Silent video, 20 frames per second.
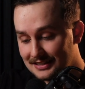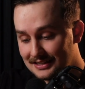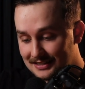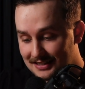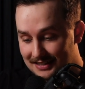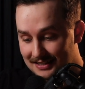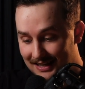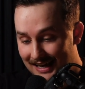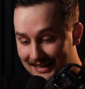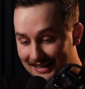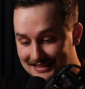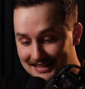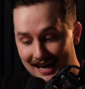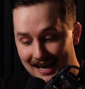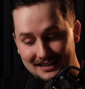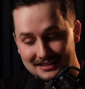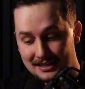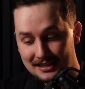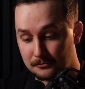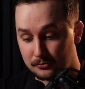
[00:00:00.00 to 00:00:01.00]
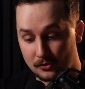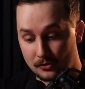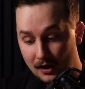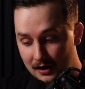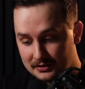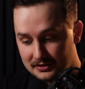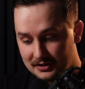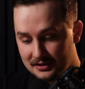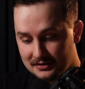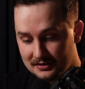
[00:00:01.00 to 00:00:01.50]
these exact same
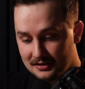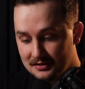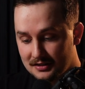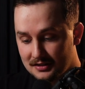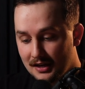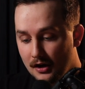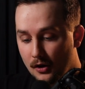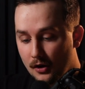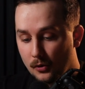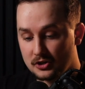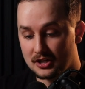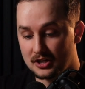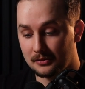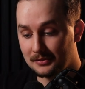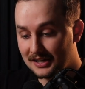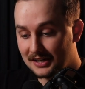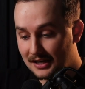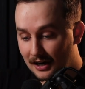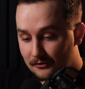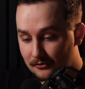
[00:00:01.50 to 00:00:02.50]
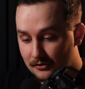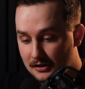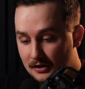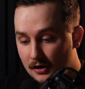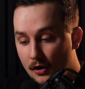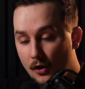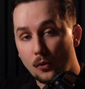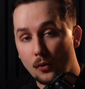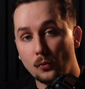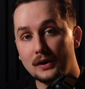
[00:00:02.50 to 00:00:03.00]
processes, which I'm going to be covering
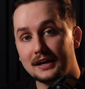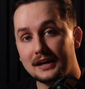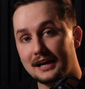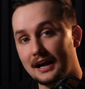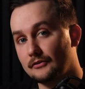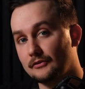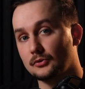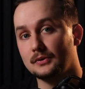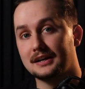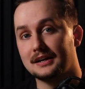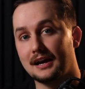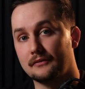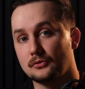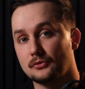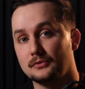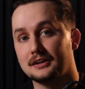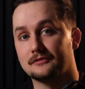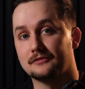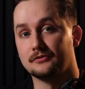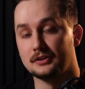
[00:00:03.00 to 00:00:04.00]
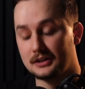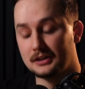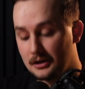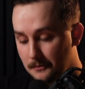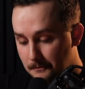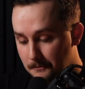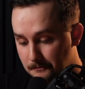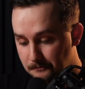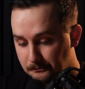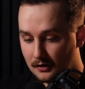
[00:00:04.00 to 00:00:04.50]
week after week after week for you.
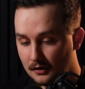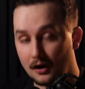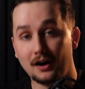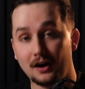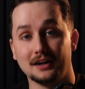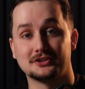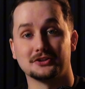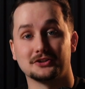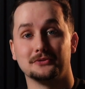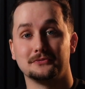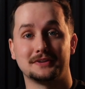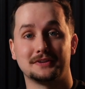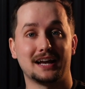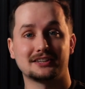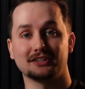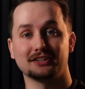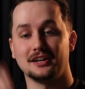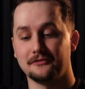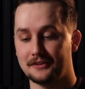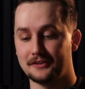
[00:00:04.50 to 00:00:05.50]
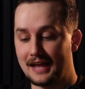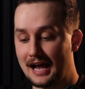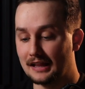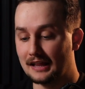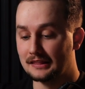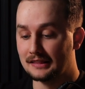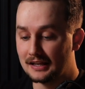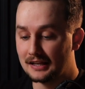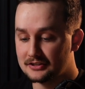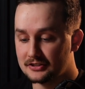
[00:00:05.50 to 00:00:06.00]
All right, so that's enough of that.
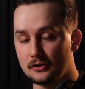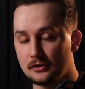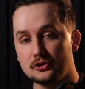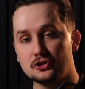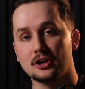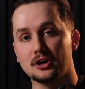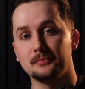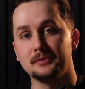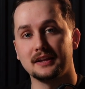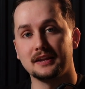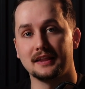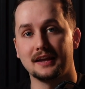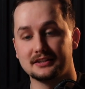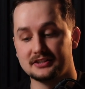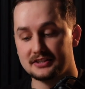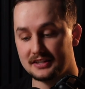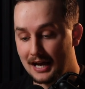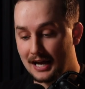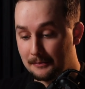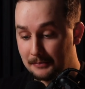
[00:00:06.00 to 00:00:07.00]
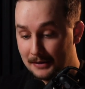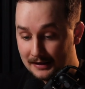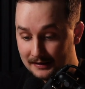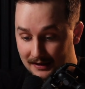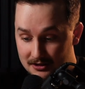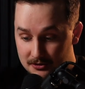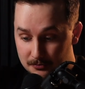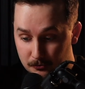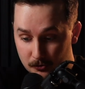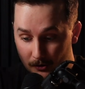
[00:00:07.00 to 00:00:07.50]
Let's go jump into the Etsy app and
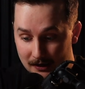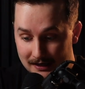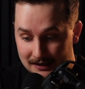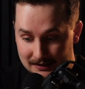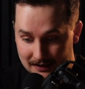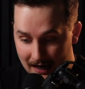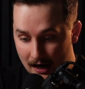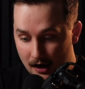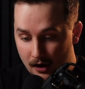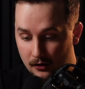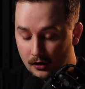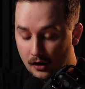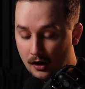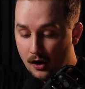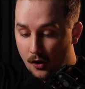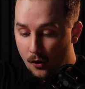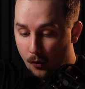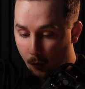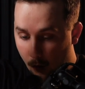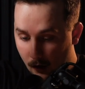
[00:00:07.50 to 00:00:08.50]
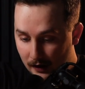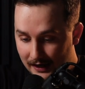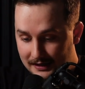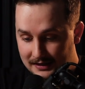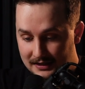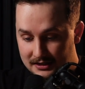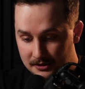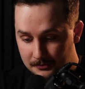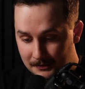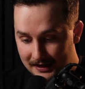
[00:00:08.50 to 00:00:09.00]
let's break down what I
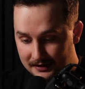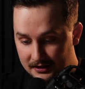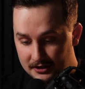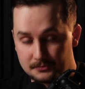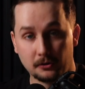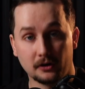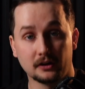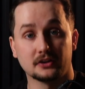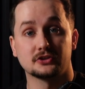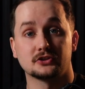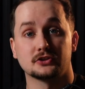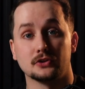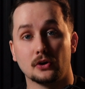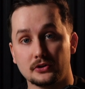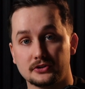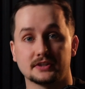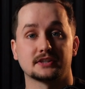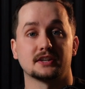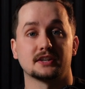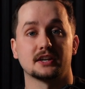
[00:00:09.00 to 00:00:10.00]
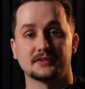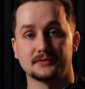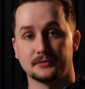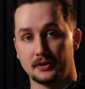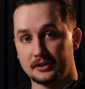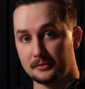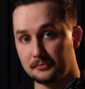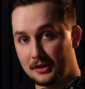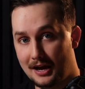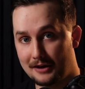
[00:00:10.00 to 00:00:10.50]
did to make these products so successful
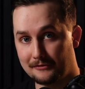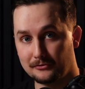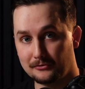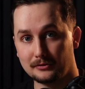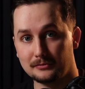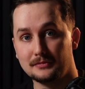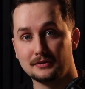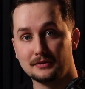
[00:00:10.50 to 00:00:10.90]
on the platform.